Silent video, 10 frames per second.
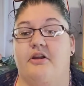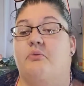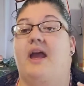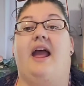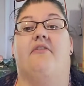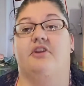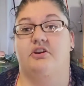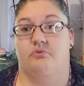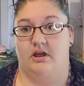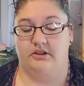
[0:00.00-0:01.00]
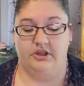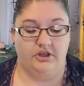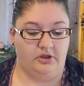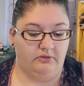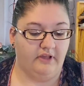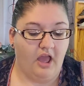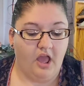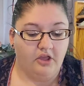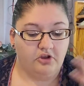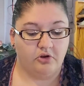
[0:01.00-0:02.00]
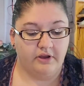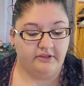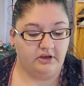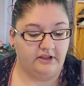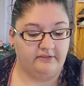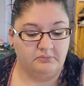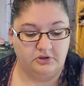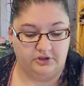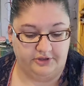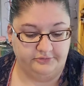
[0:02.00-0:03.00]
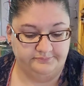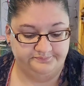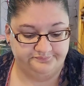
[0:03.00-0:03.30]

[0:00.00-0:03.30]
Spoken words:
whatever you want to use. You're going to need some glue.